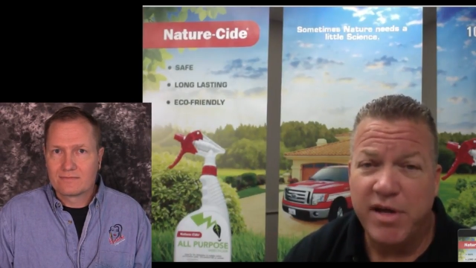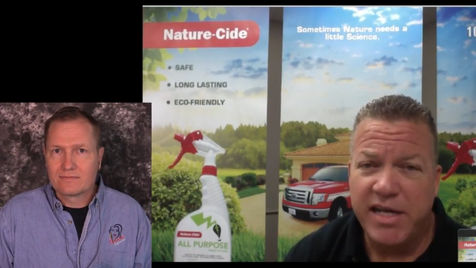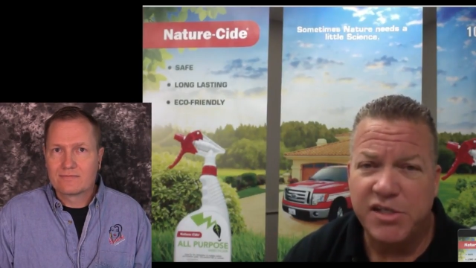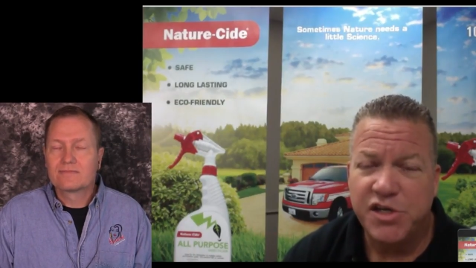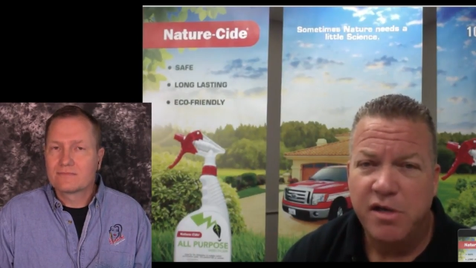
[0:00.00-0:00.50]

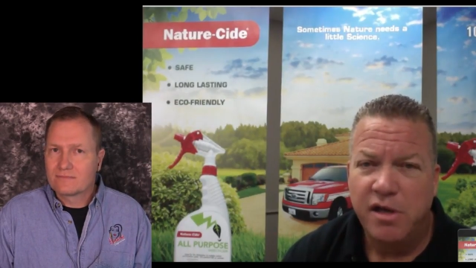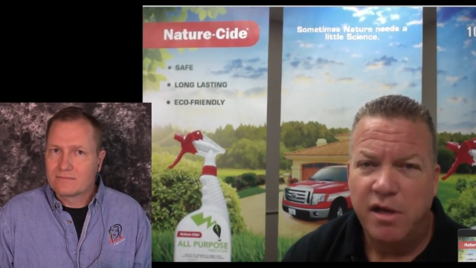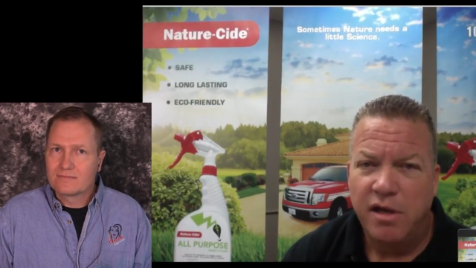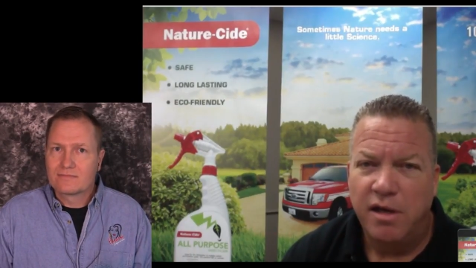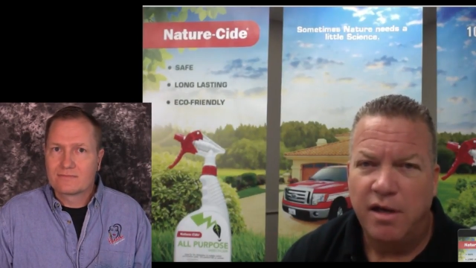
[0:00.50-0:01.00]
Speaker 1: preach.
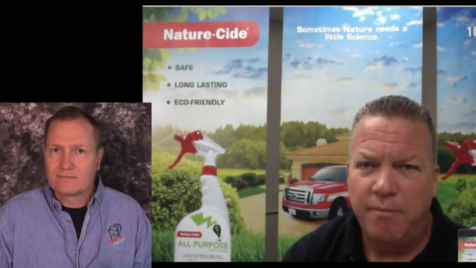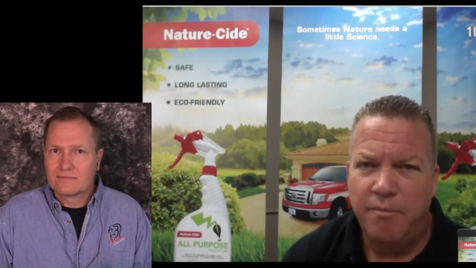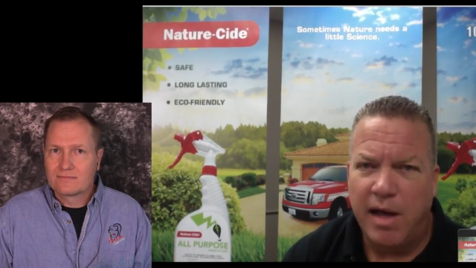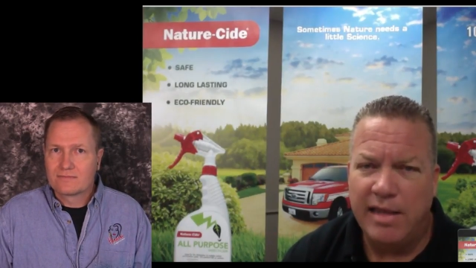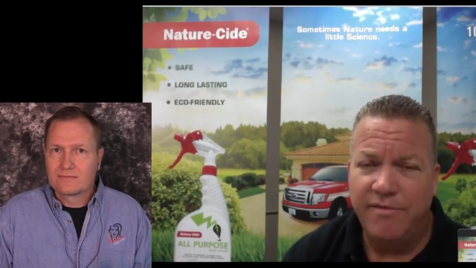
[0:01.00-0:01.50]

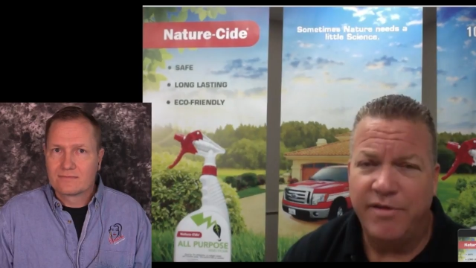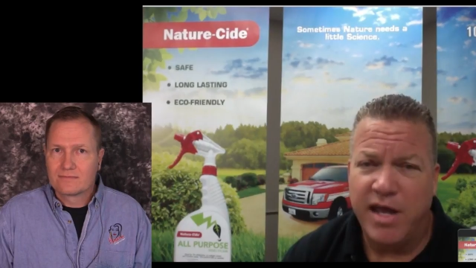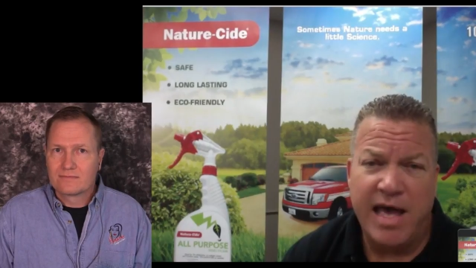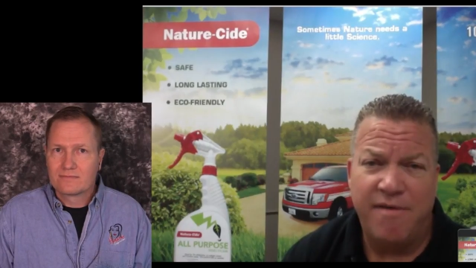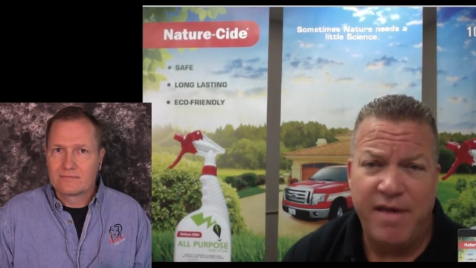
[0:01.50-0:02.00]
Um, I live
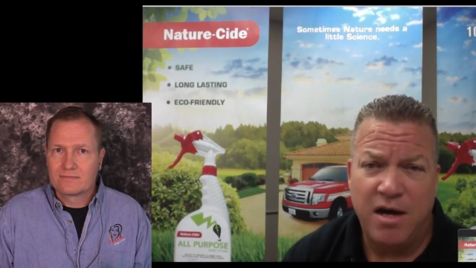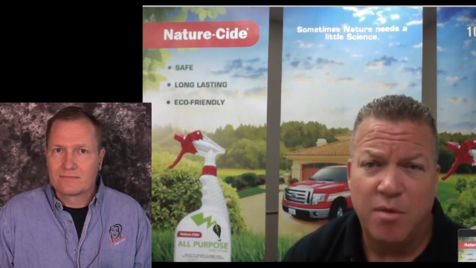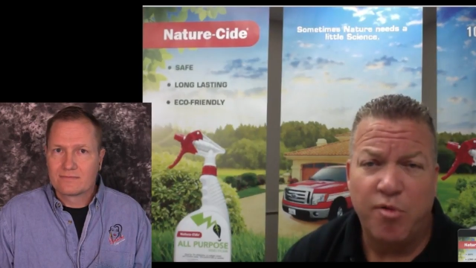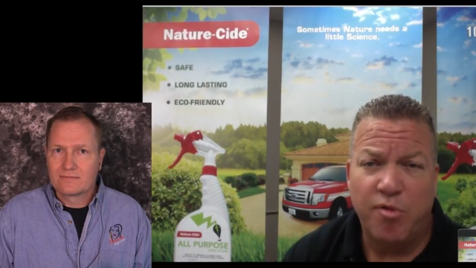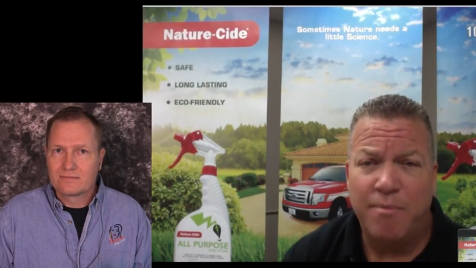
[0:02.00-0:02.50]
on a half
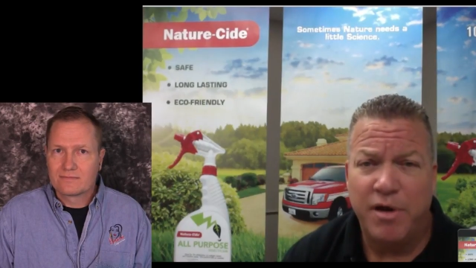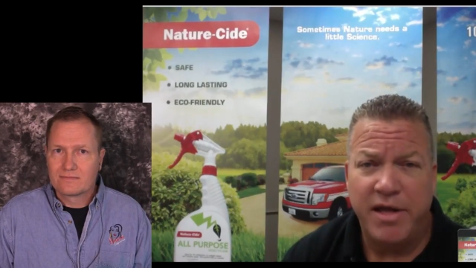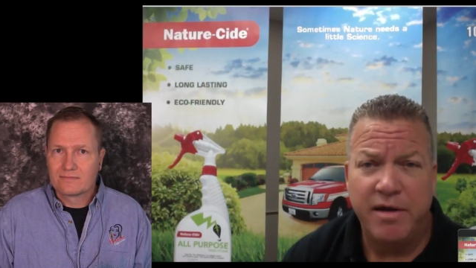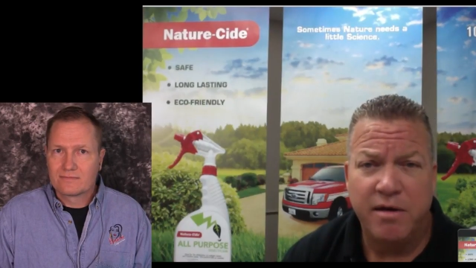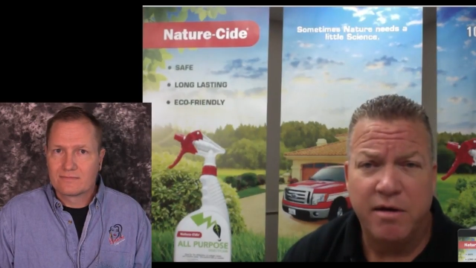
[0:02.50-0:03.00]
acre
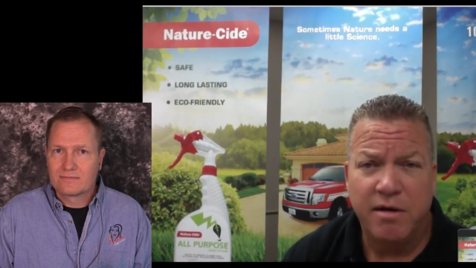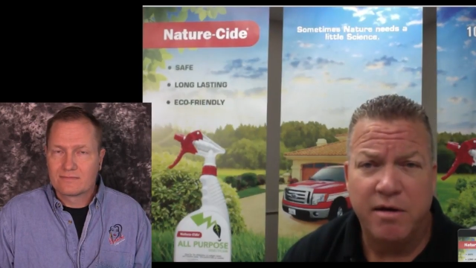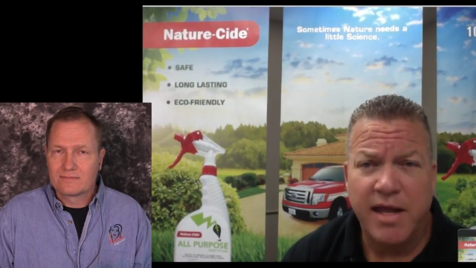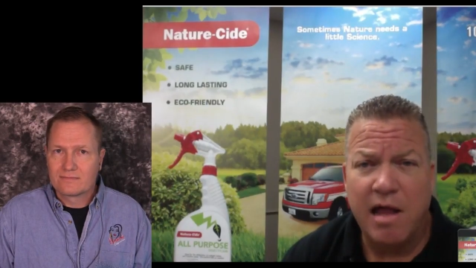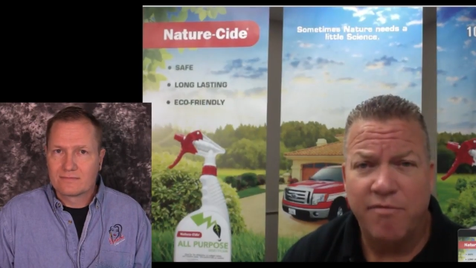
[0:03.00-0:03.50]
property here in
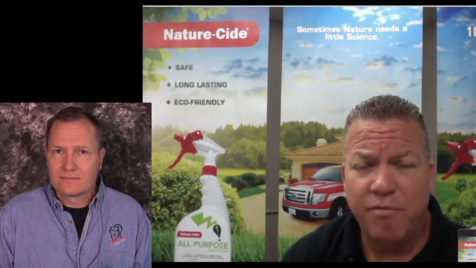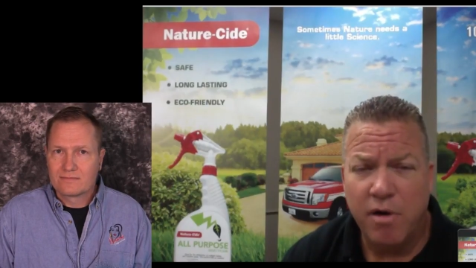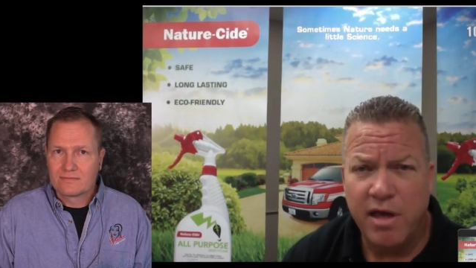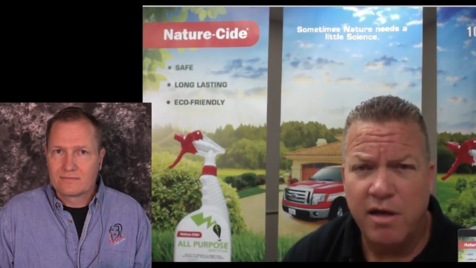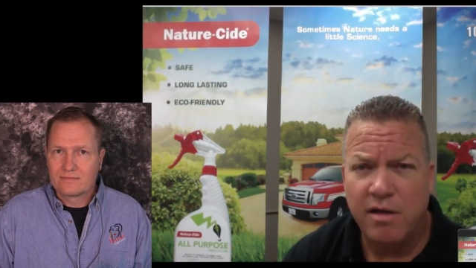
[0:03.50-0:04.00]

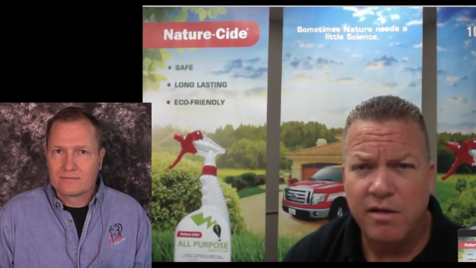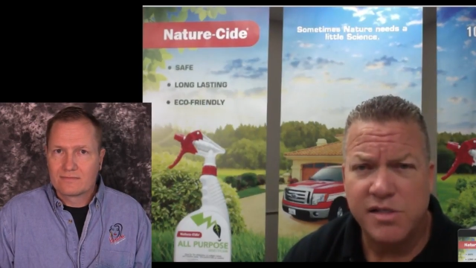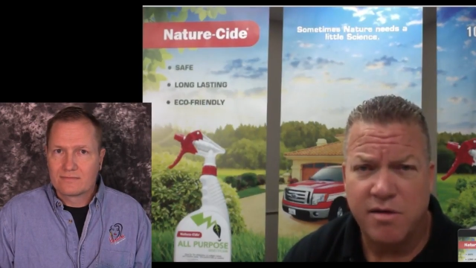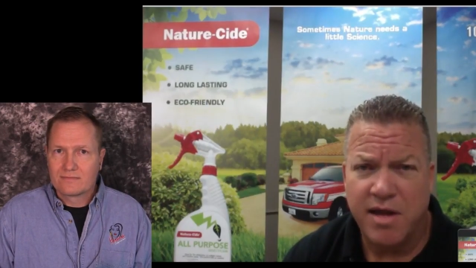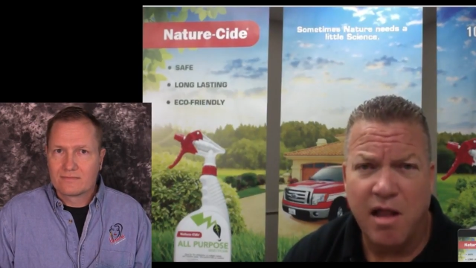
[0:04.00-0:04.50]
California, in
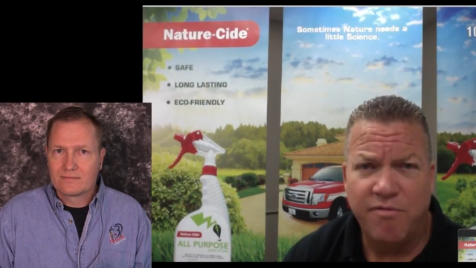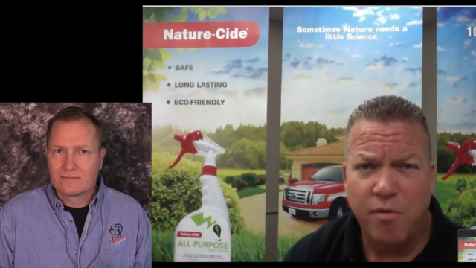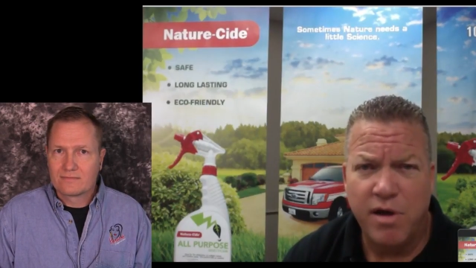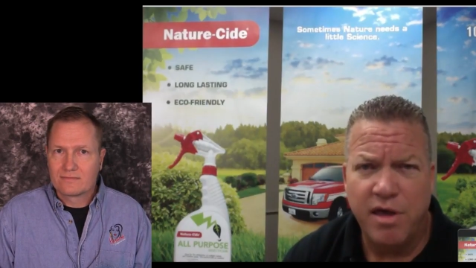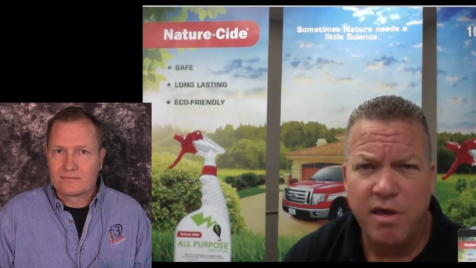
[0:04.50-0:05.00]
Southern
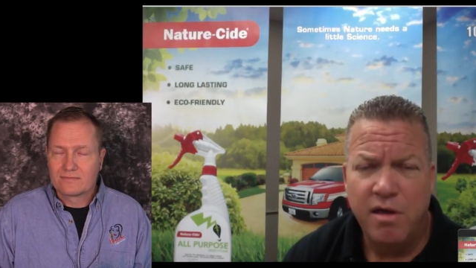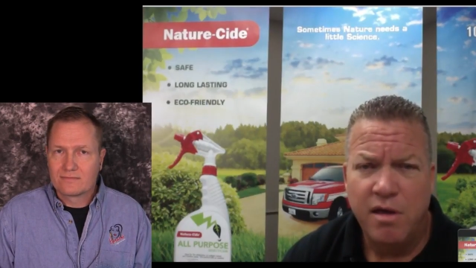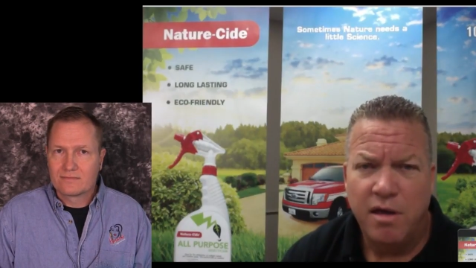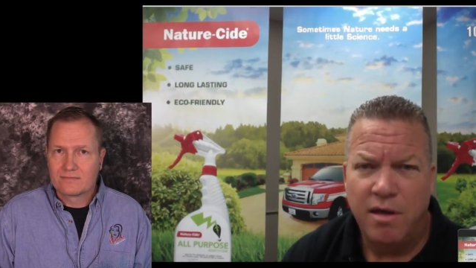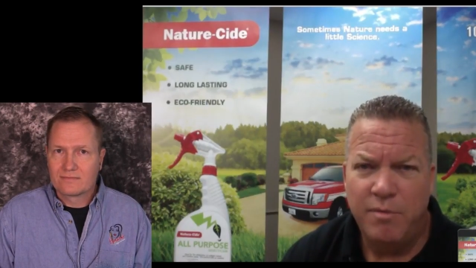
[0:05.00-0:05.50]
California.
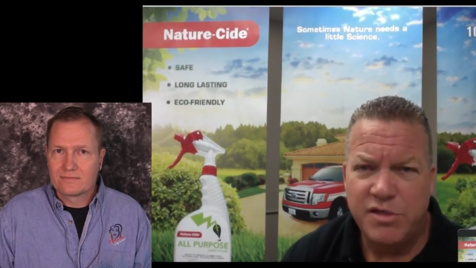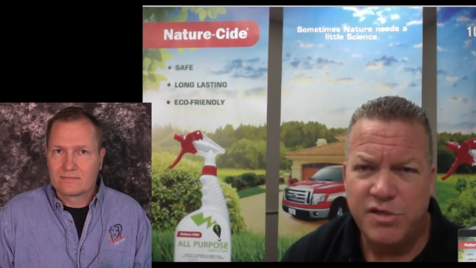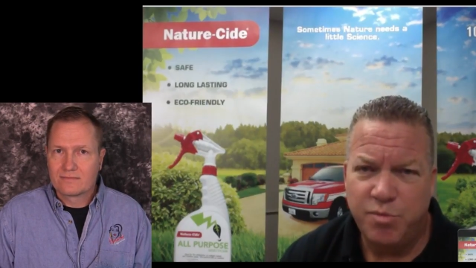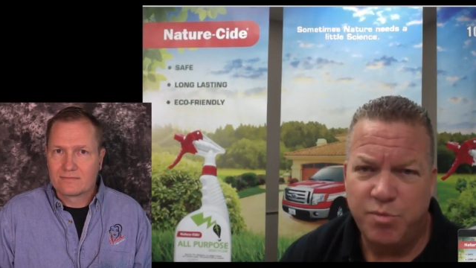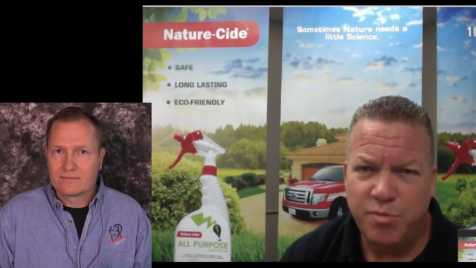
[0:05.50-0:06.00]
Um,
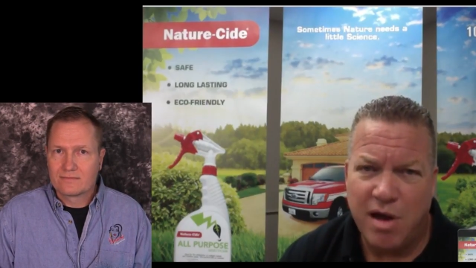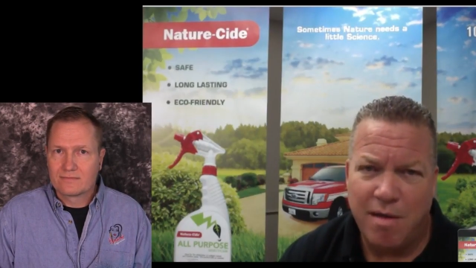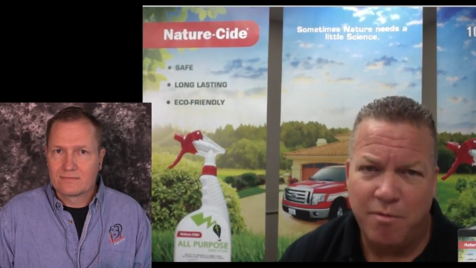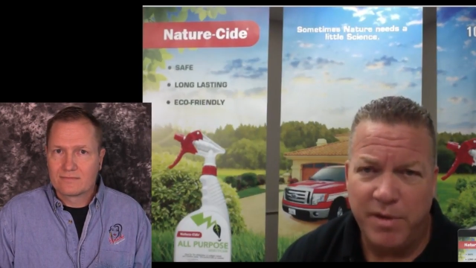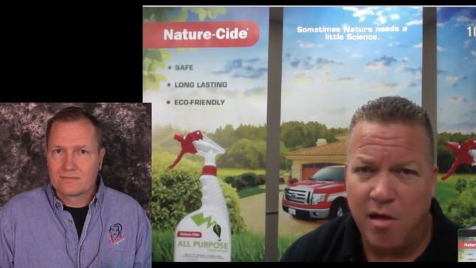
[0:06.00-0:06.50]
as you
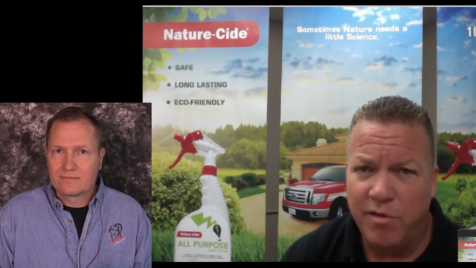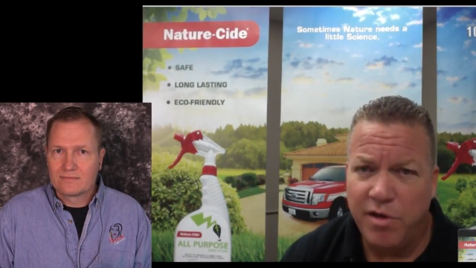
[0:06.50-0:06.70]
probably